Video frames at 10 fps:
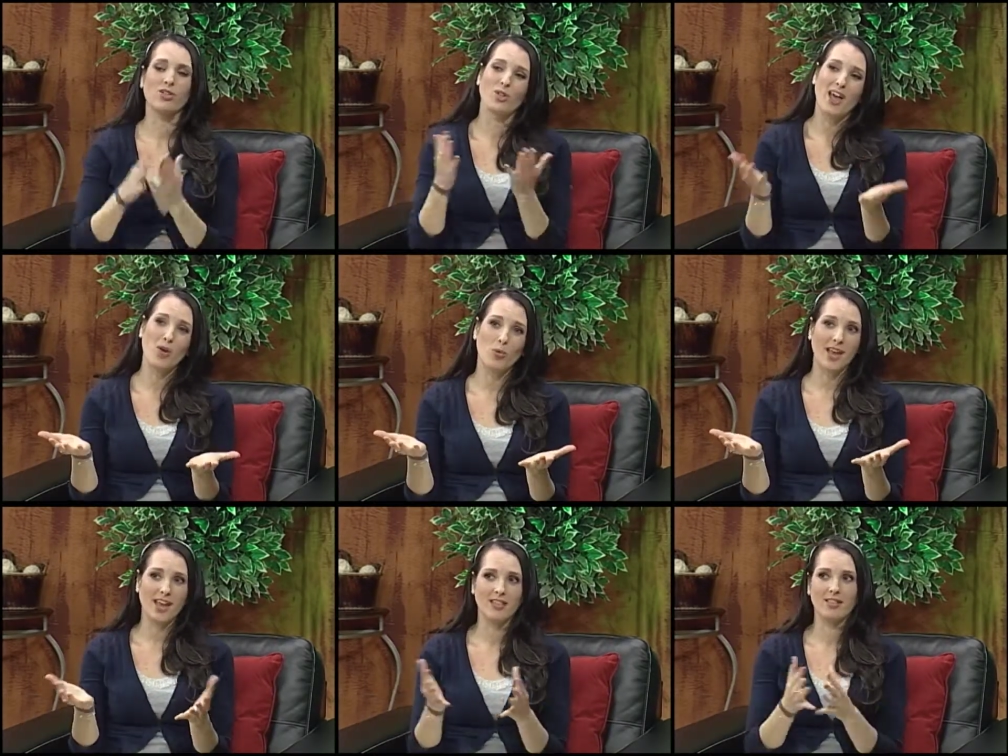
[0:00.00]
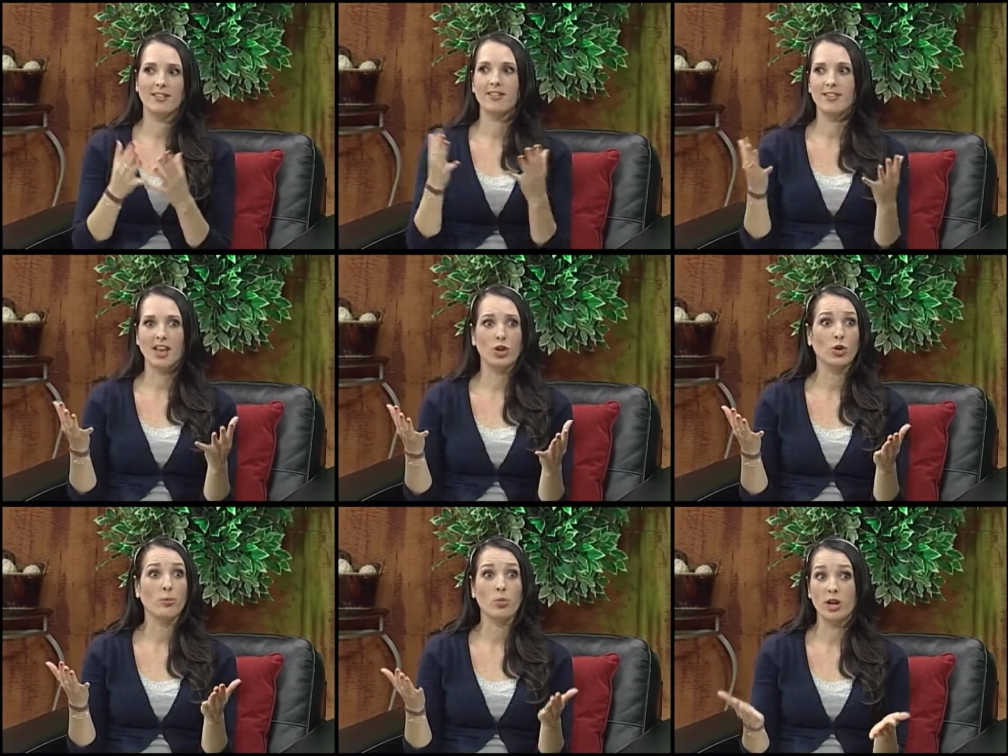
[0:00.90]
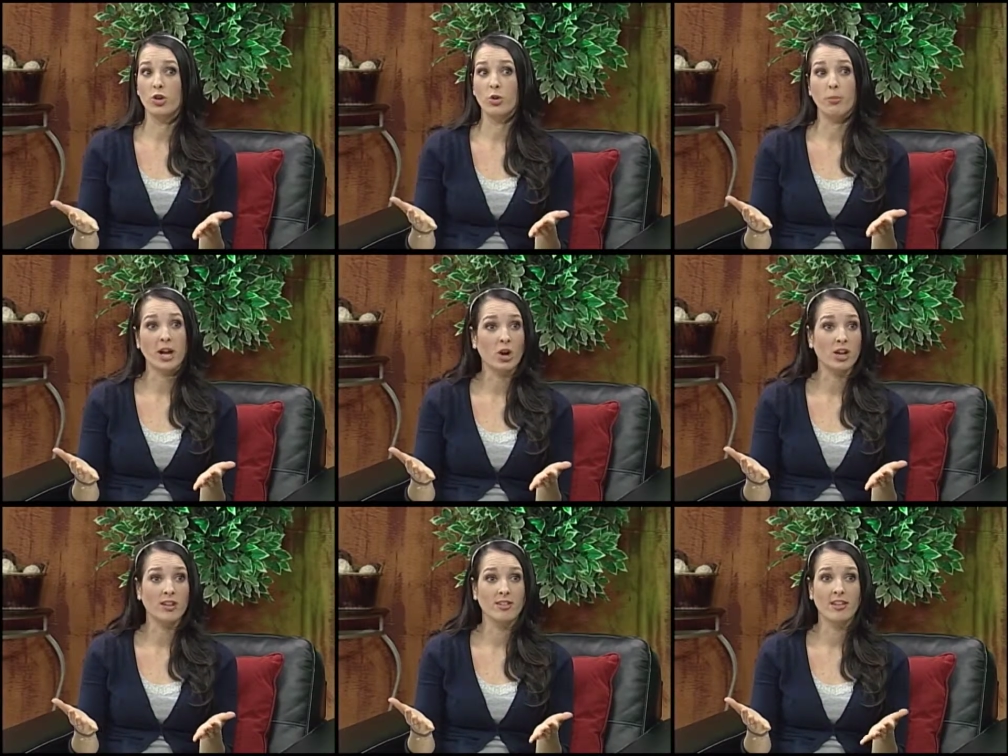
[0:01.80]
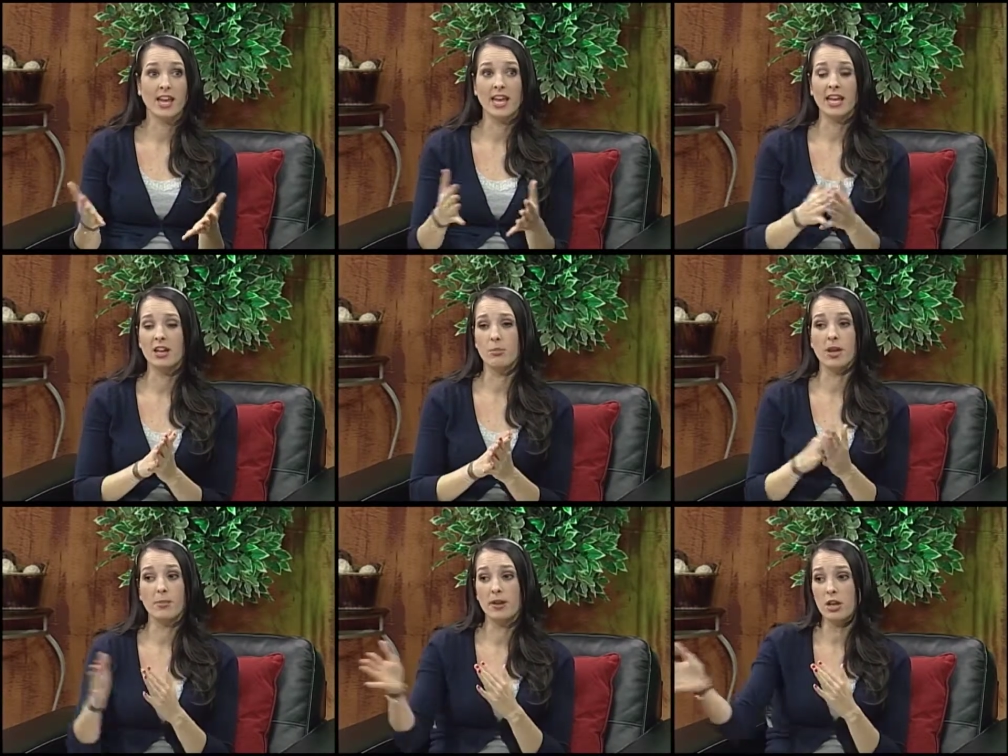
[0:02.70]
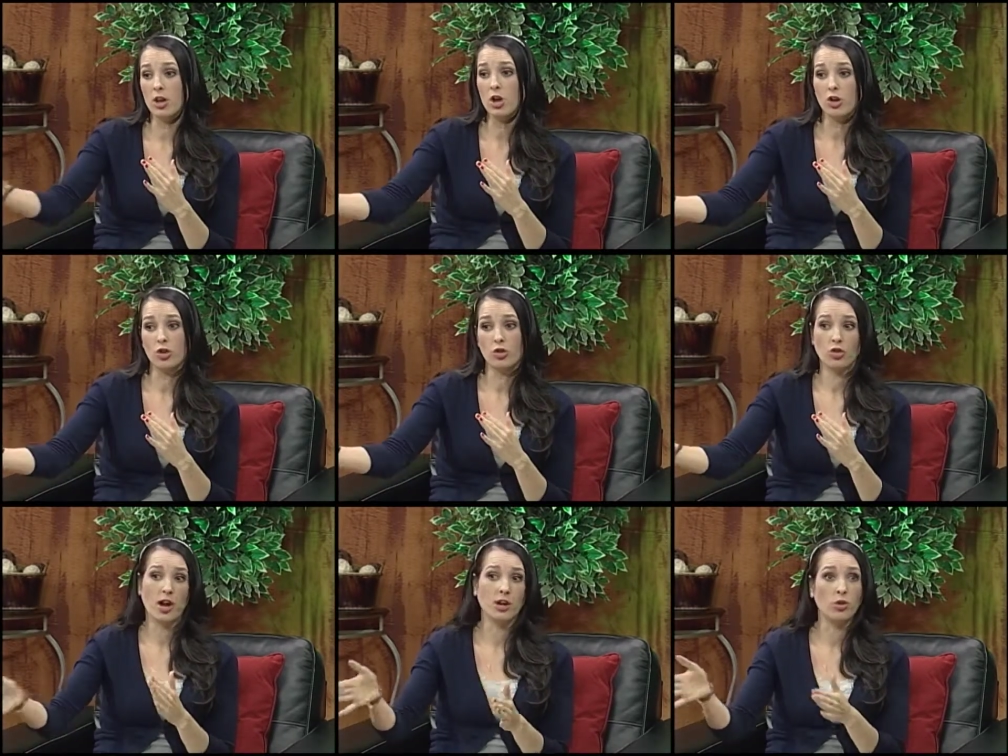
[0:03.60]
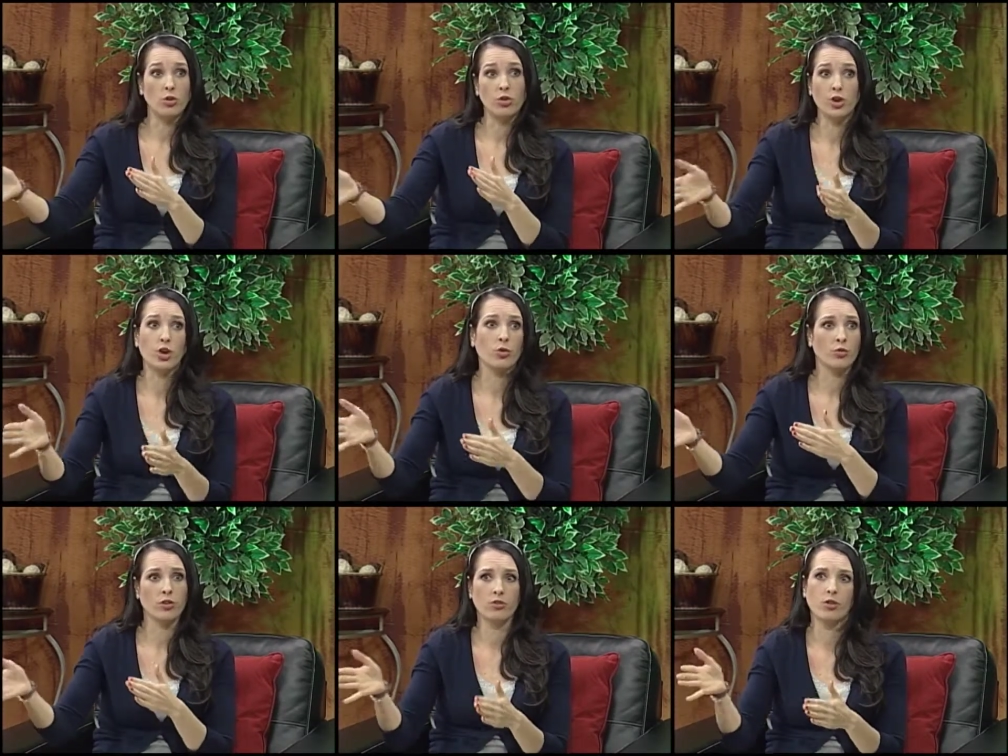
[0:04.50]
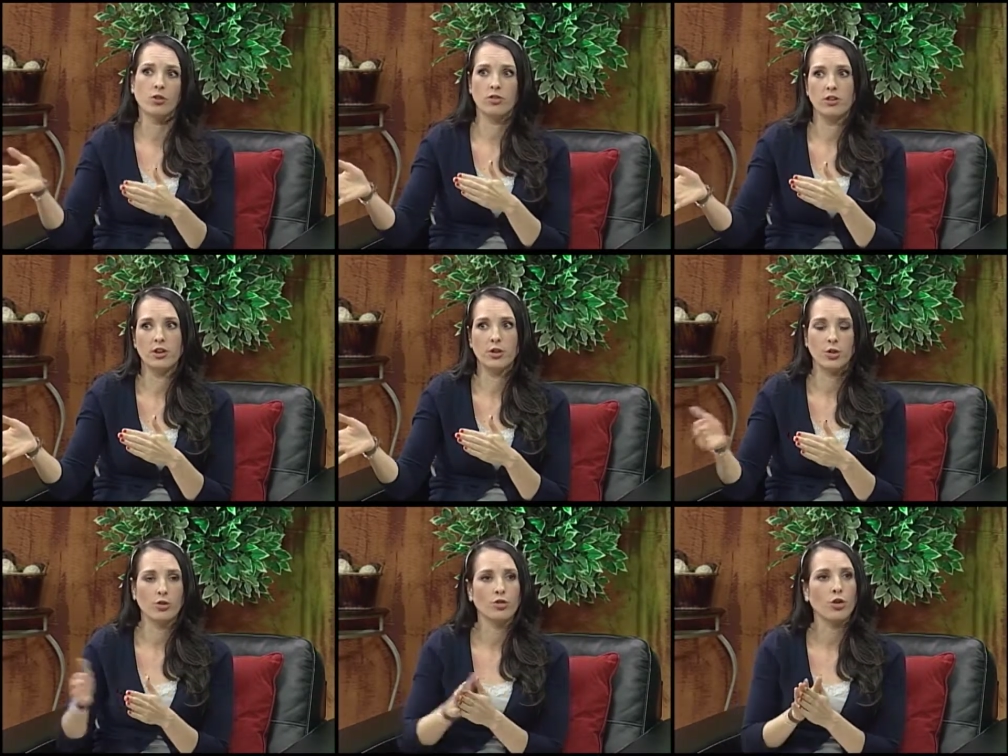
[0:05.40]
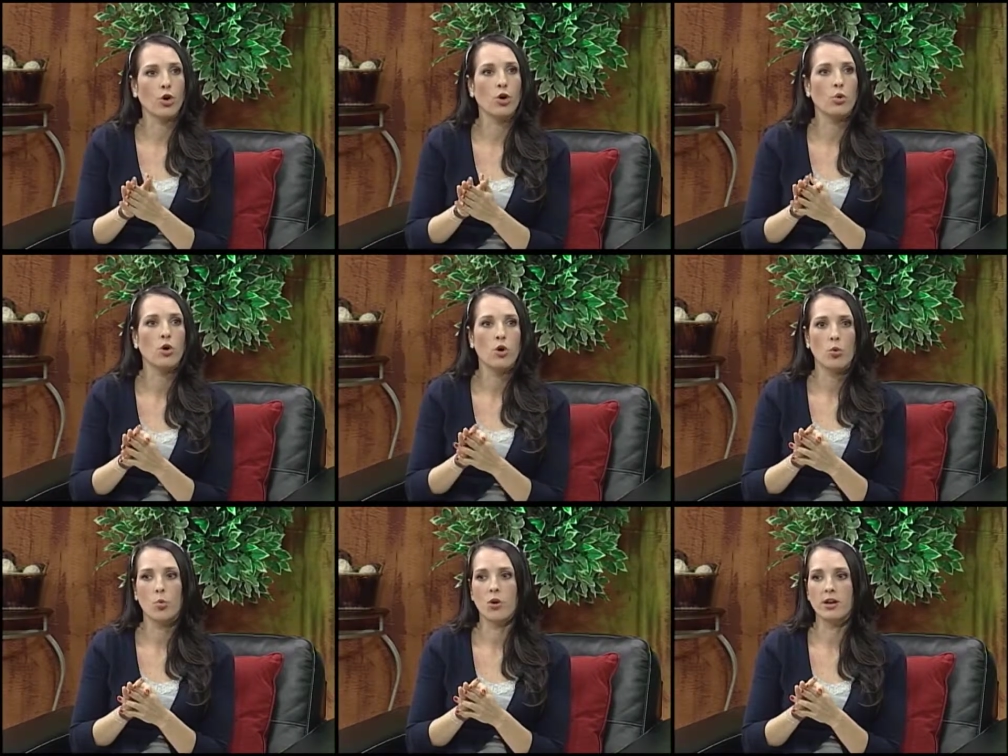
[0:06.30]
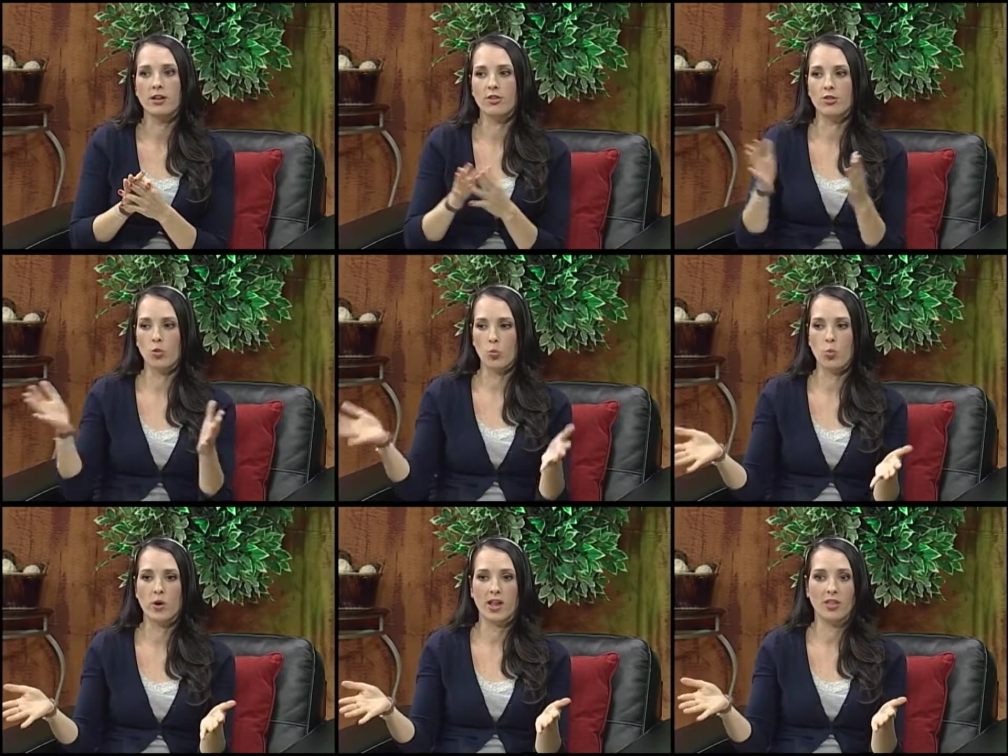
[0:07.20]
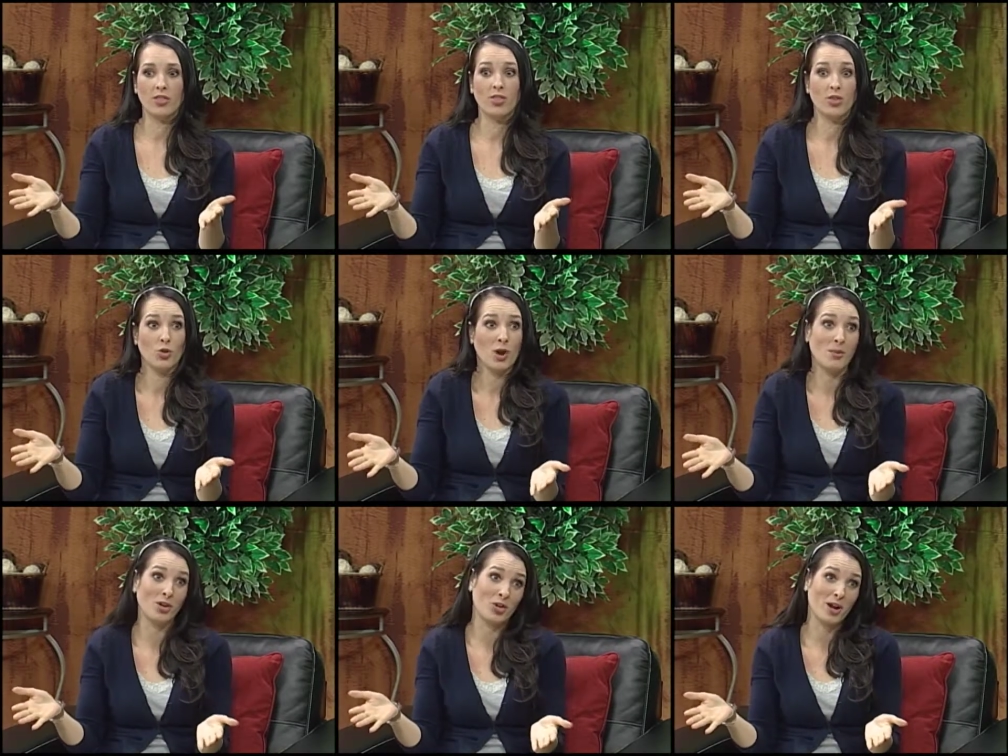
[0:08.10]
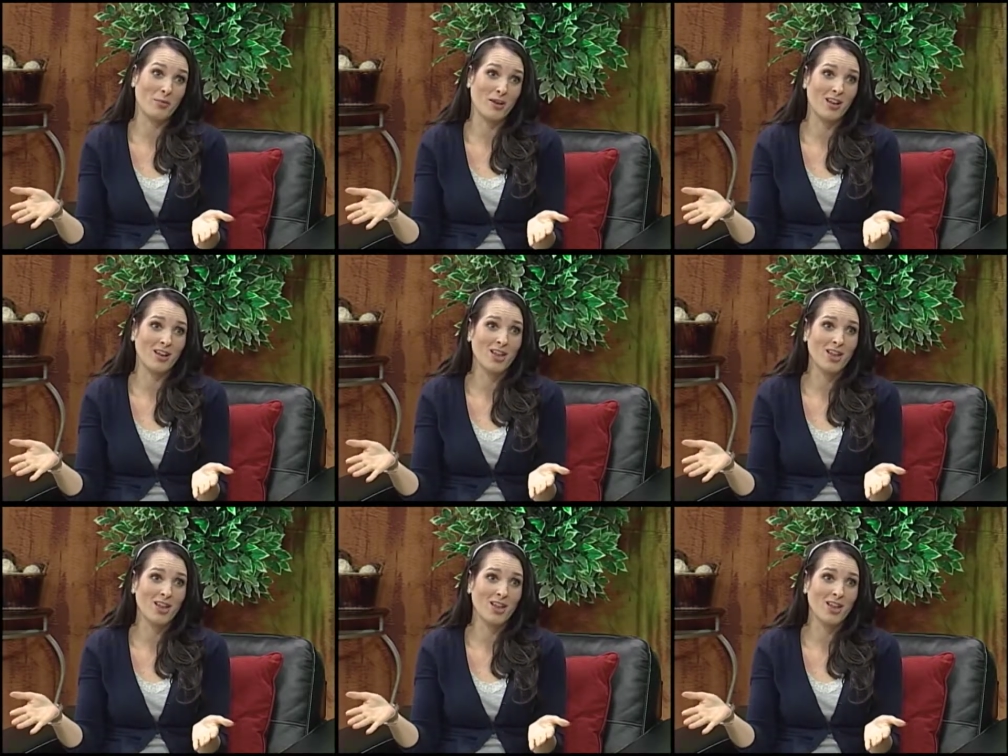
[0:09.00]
So that way, let's say you're a brand new parent and maybe your child, you know, for the first year or so was with grandma and grandpa.